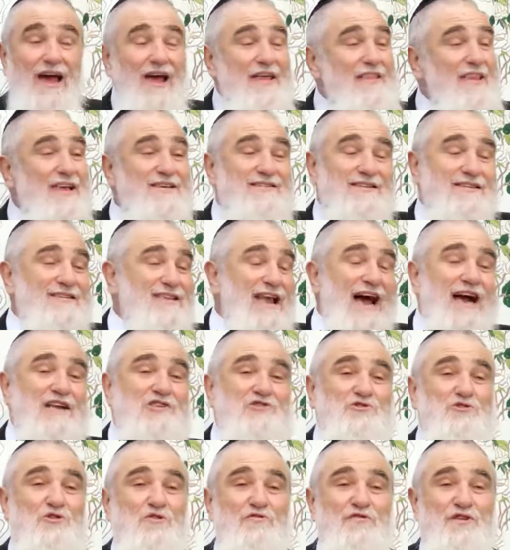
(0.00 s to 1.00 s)
And this is not
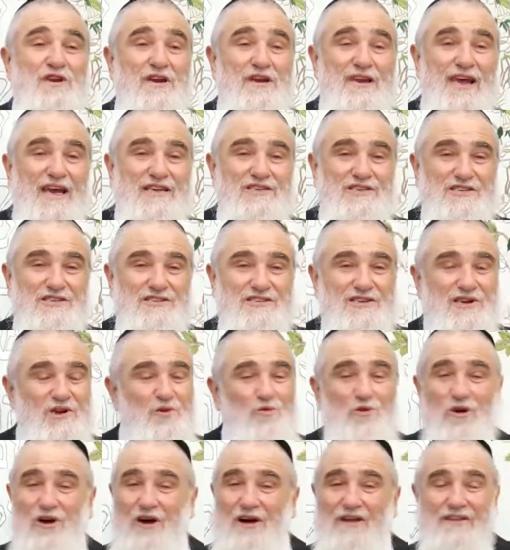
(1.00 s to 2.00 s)
true for the nations of the
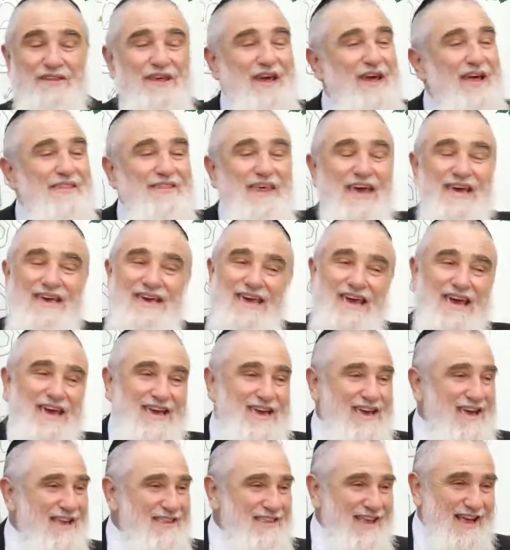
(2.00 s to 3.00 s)
world. They
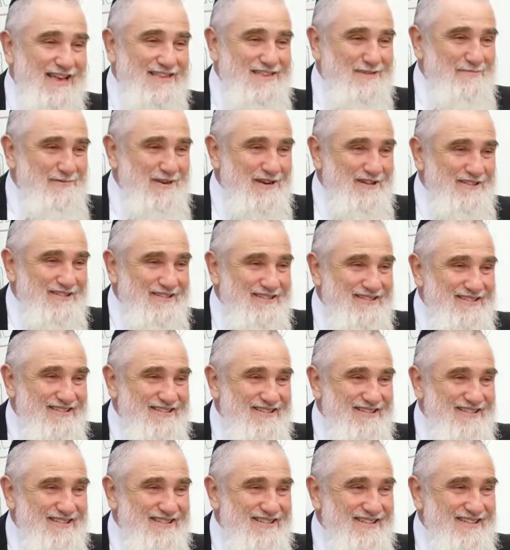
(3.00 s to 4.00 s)
can't get that spear.
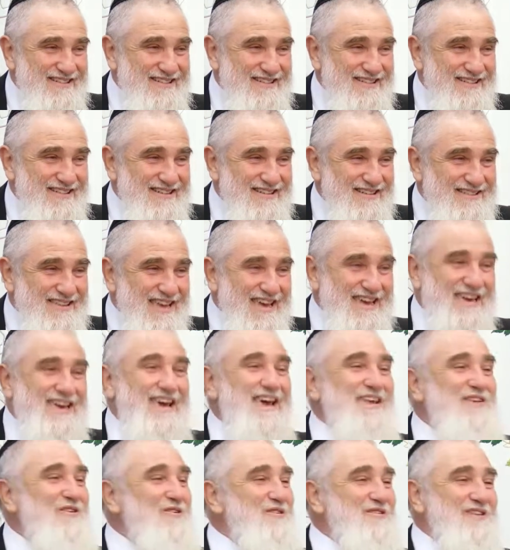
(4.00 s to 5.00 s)
They
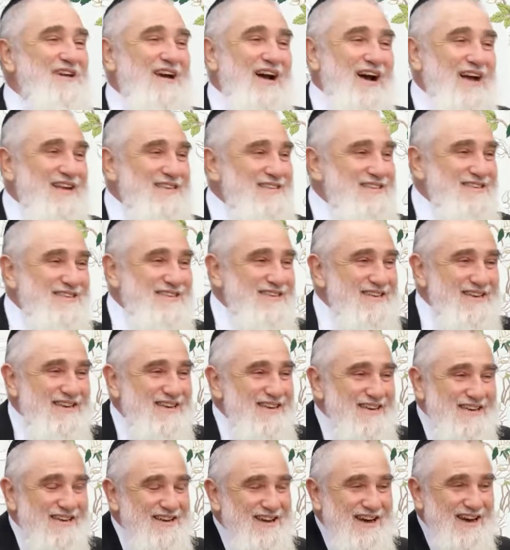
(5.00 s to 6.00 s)
can't use God's,
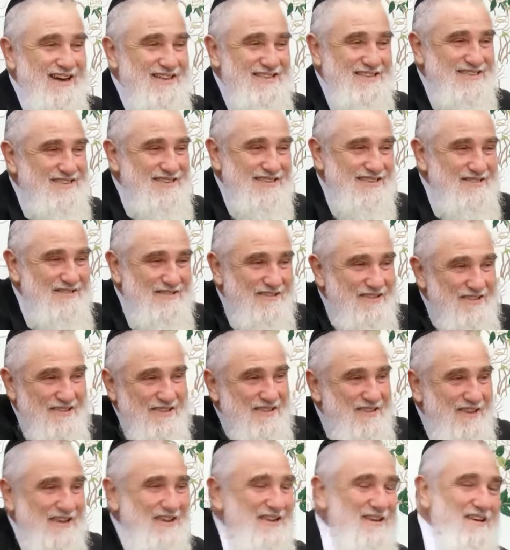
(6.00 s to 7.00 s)
God's
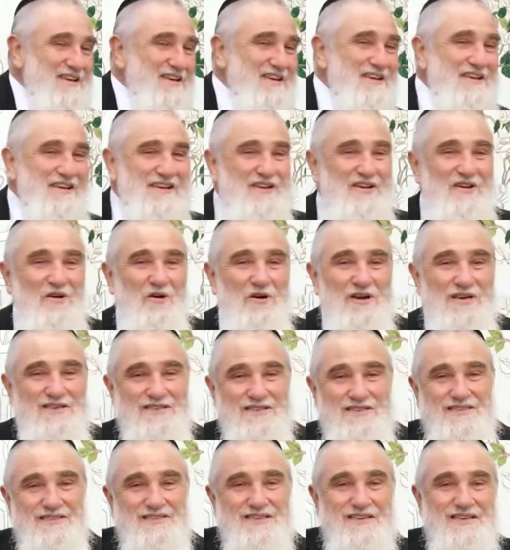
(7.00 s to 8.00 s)
you know,
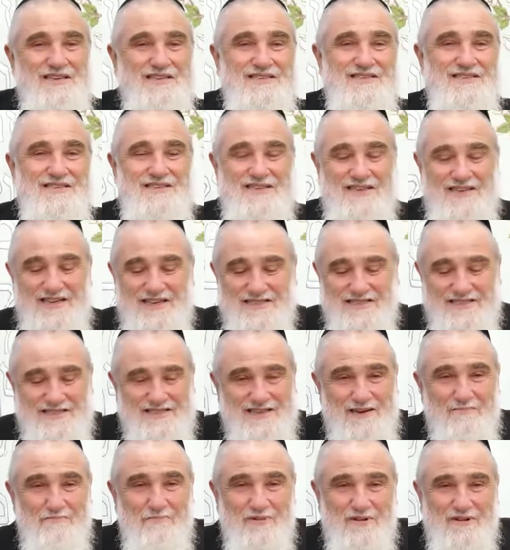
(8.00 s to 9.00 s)
his, his, his
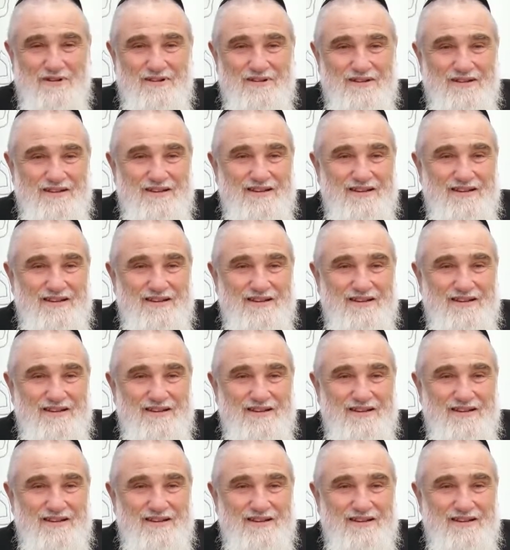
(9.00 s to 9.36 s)
symbol.